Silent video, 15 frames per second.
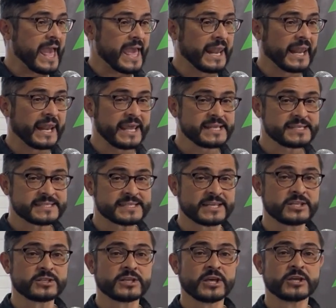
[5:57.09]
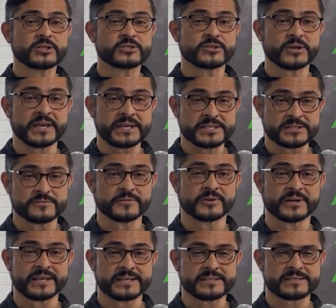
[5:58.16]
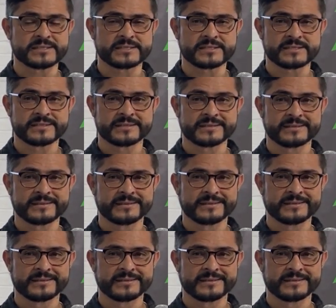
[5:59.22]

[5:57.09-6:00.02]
and listen to his voice.